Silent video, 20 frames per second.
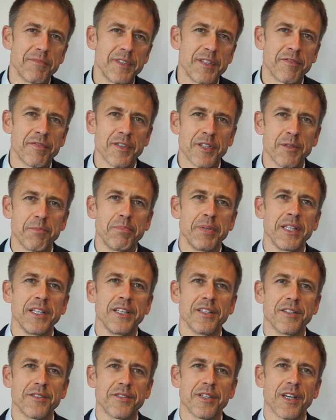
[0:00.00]
different
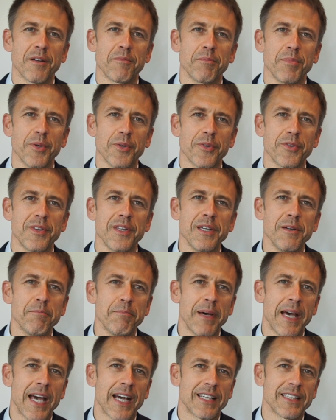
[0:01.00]
opinions on both the
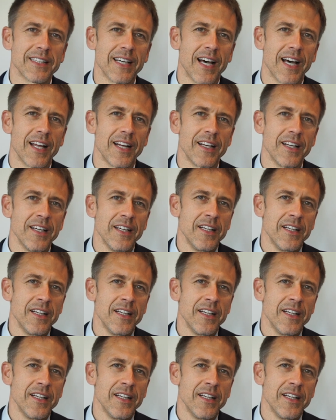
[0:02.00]
impact on